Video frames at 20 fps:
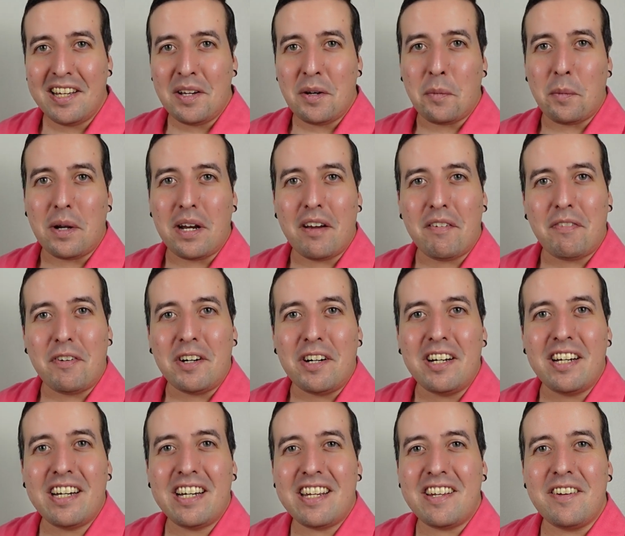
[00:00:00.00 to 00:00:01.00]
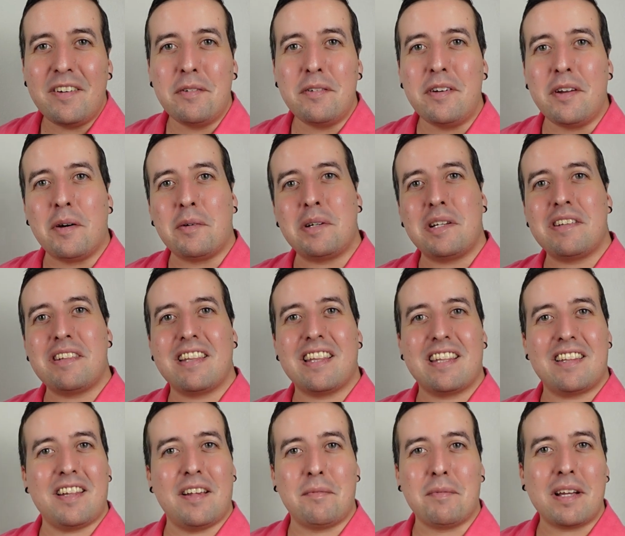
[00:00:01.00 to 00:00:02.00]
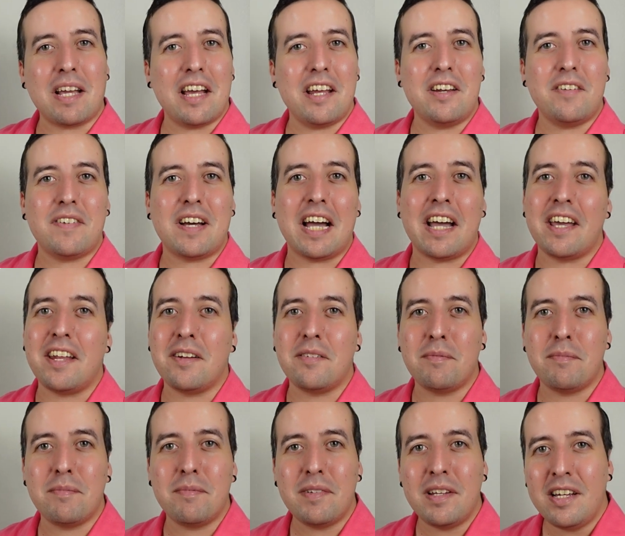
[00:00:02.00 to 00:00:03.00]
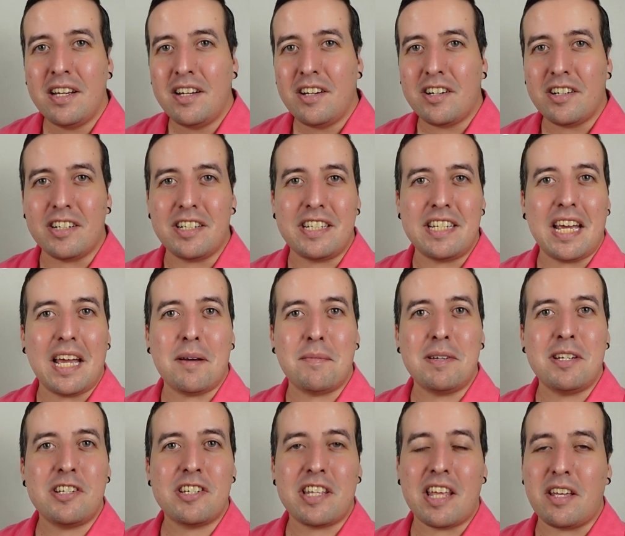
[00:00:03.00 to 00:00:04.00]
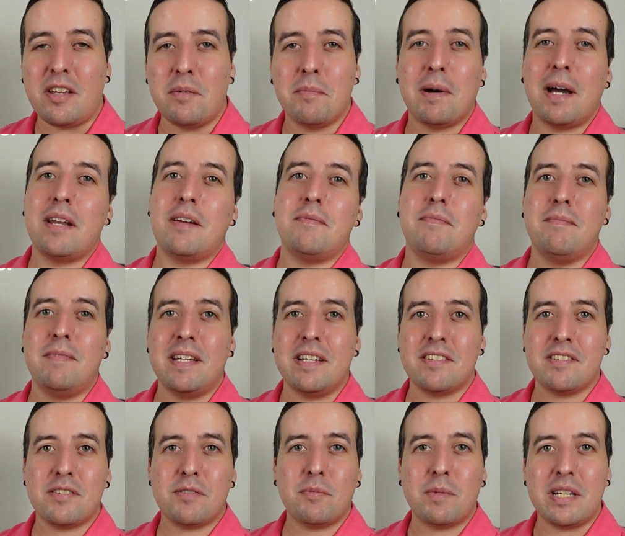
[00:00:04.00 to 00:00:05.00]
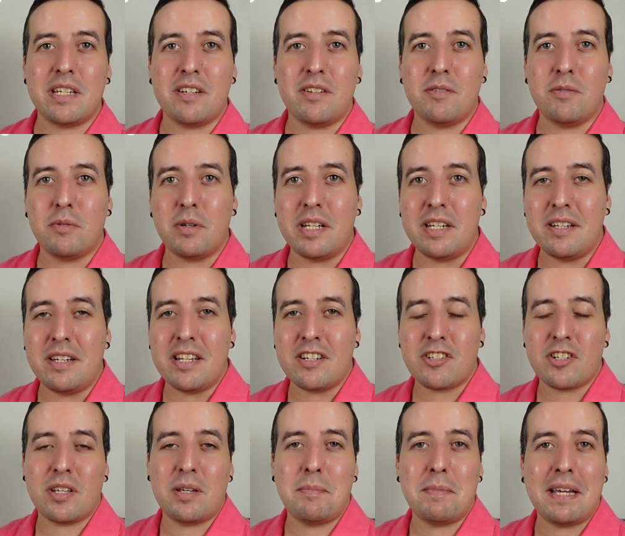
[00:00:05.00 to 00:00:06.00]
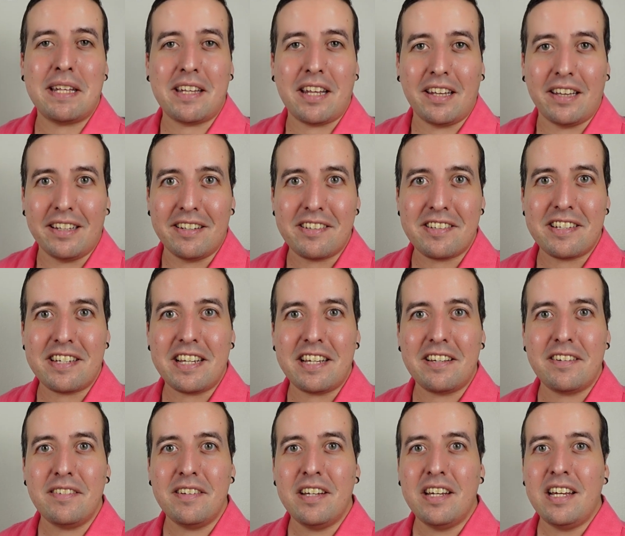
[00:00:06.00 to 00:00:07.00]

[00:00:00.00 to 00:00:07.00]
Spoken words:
whenever you notice some kind of item or damage that you might have missed when you initially made the listing.